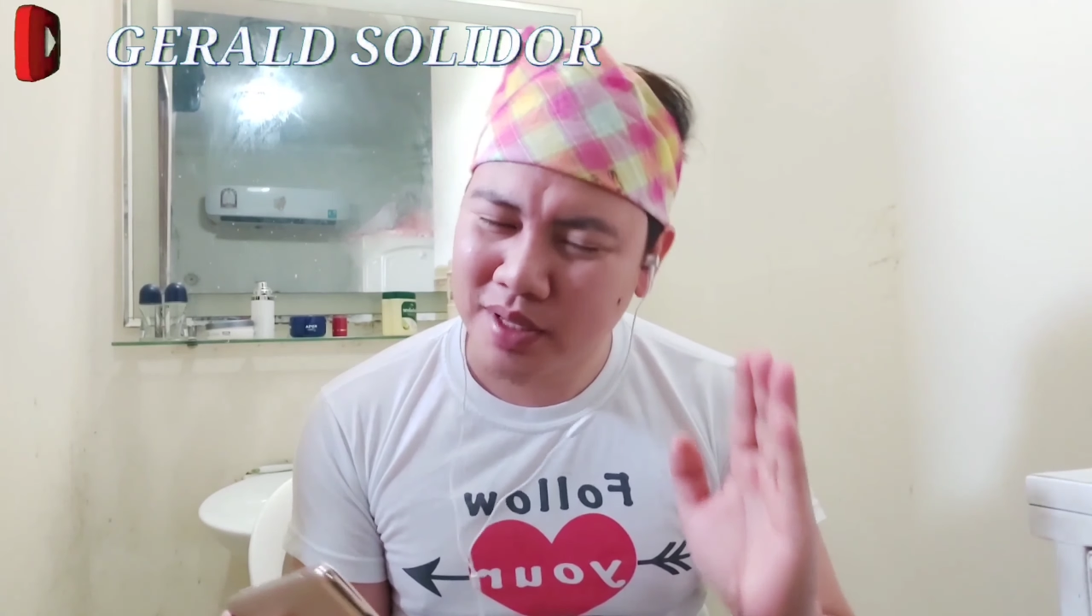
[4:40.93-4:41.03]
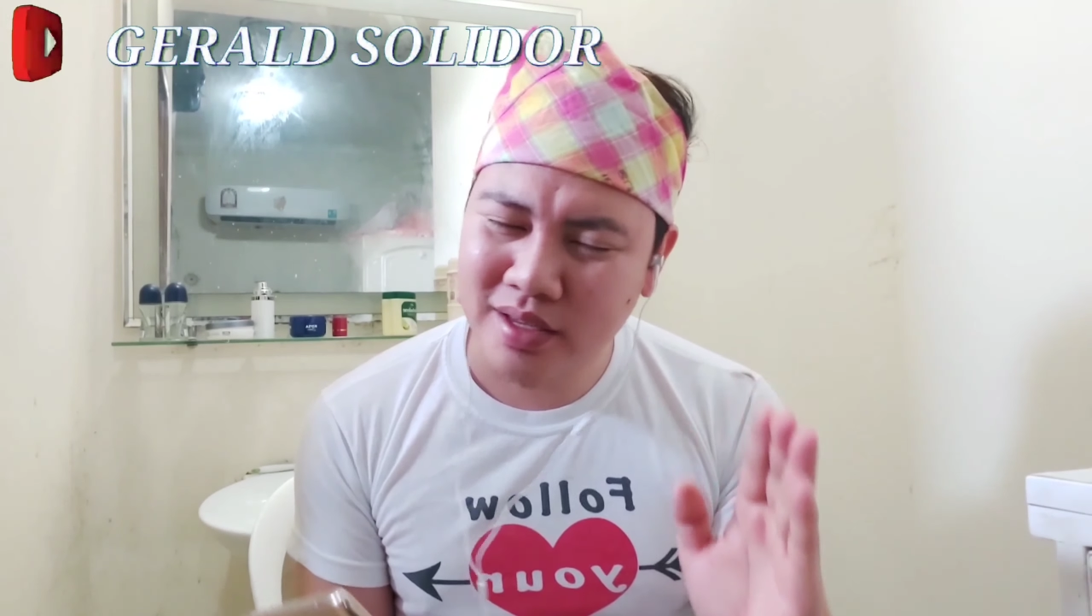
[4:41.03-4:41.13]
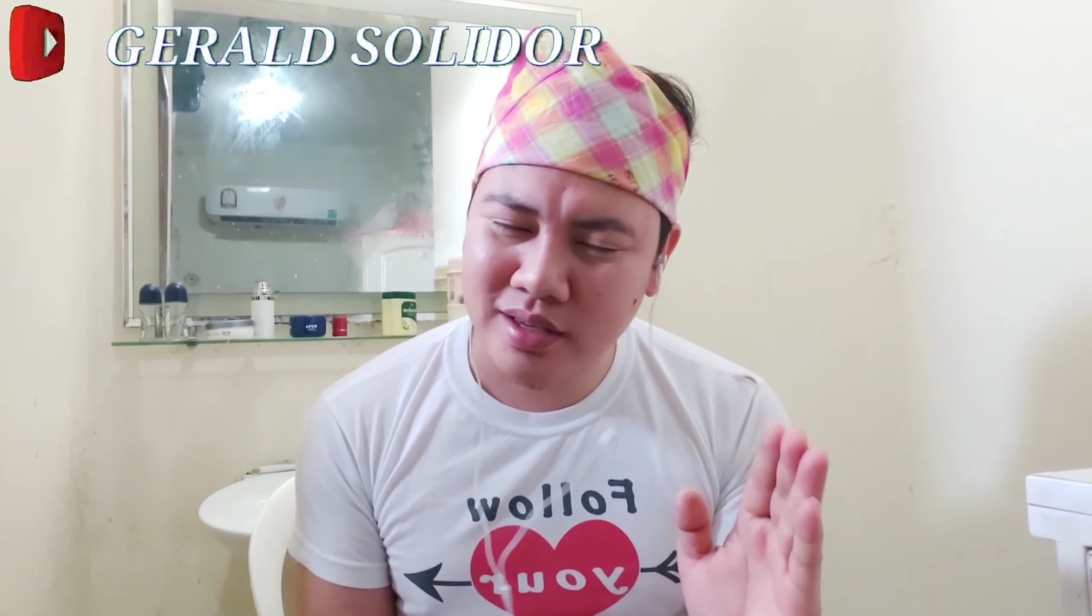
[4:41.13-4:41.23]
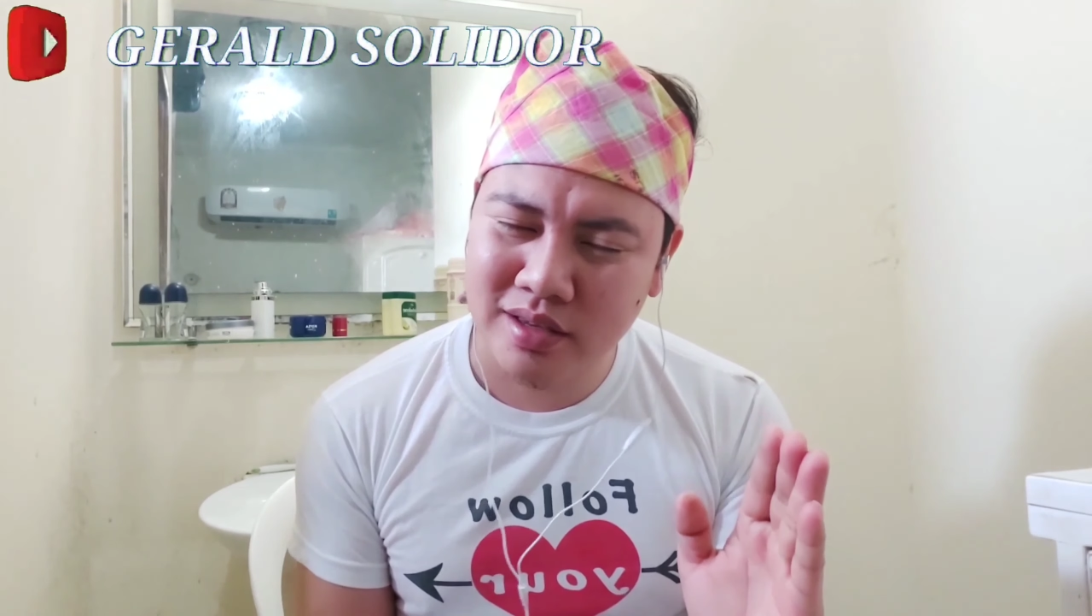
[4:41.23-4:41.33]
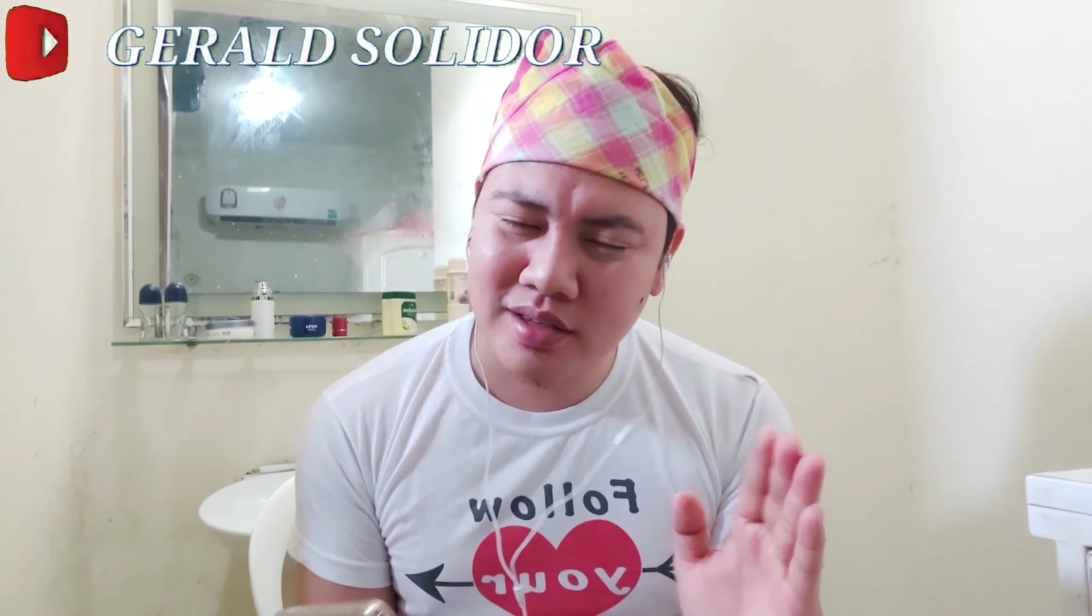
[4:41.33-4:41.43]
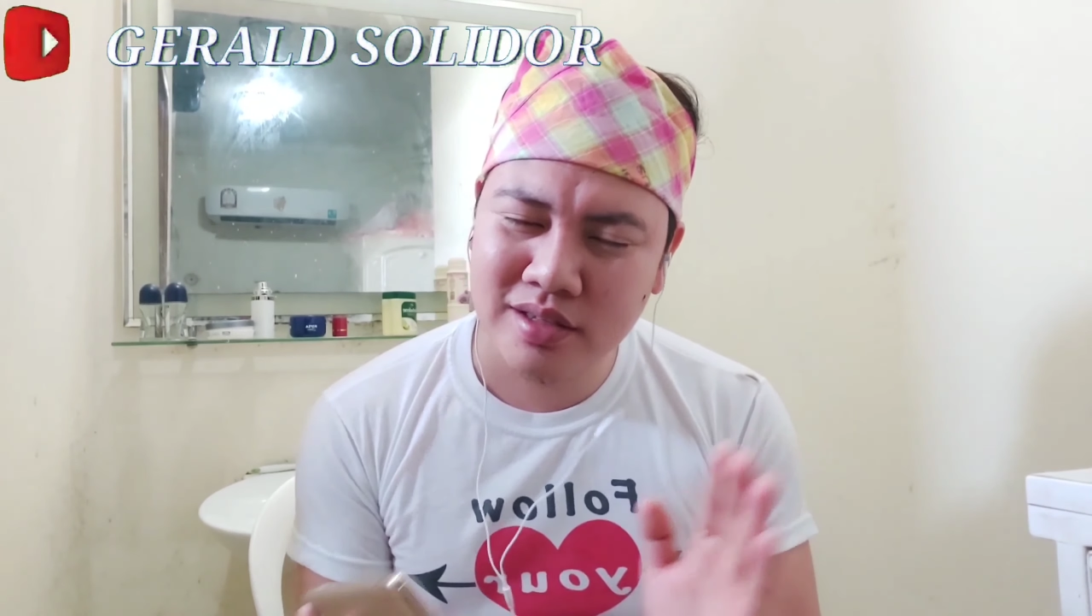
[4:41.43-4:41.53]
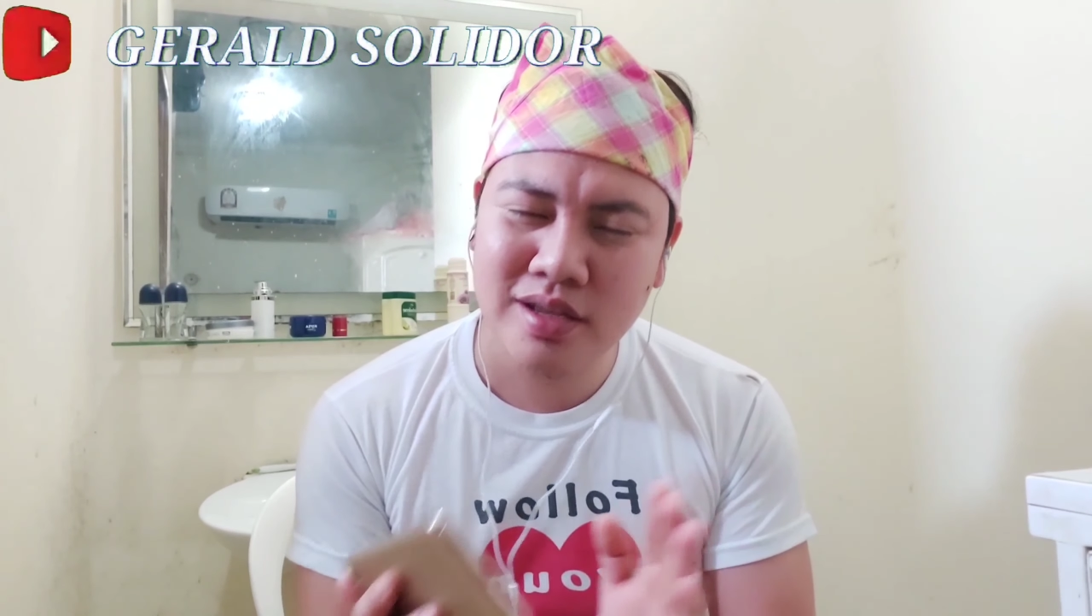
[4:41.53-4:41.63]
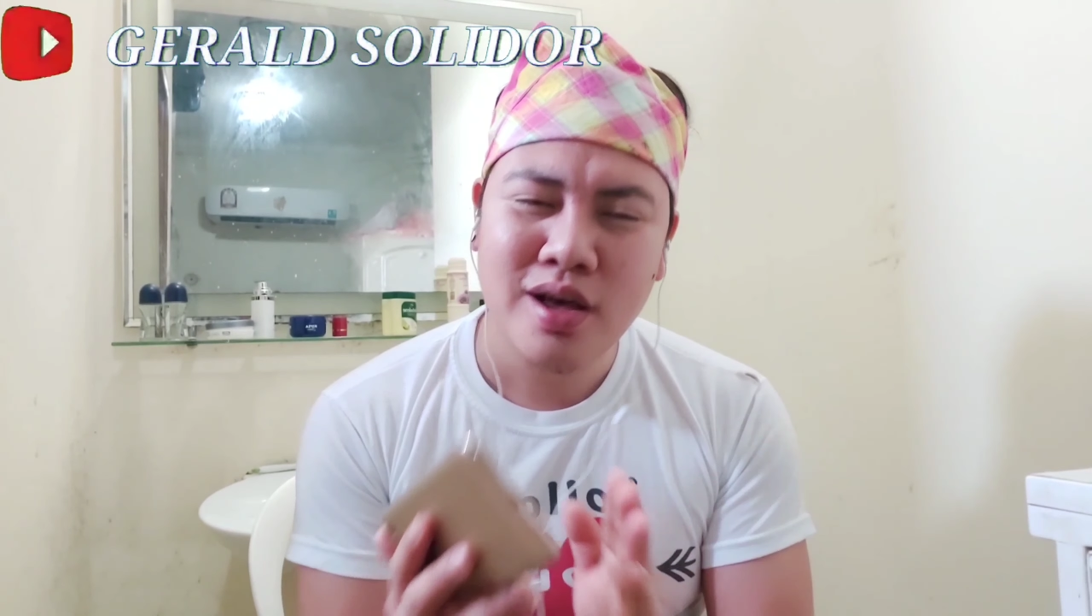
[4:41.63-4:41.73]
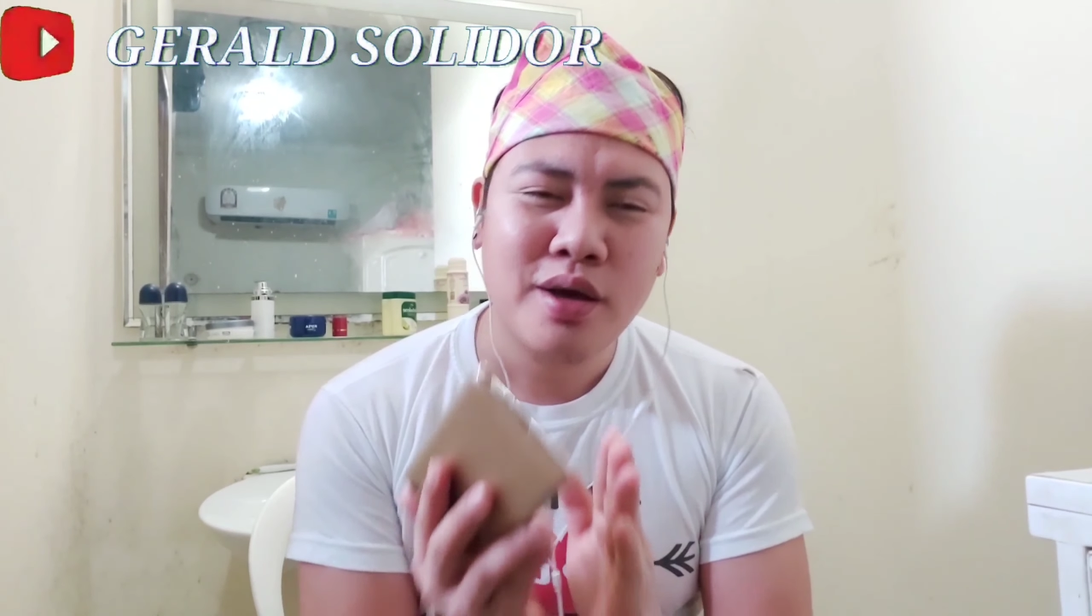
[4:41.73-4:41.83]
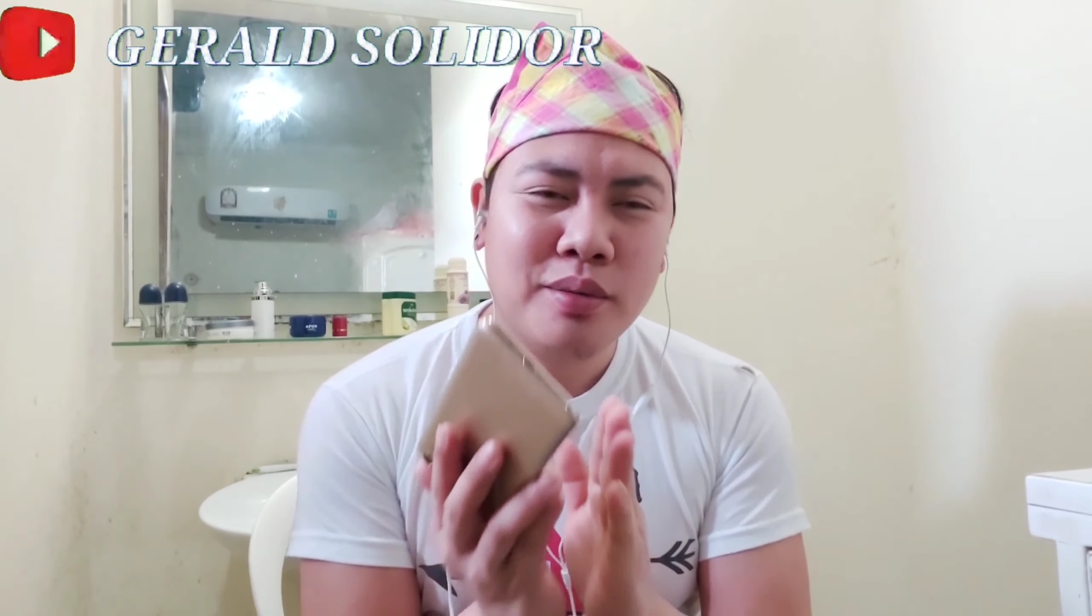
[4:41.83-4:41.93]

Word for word: please.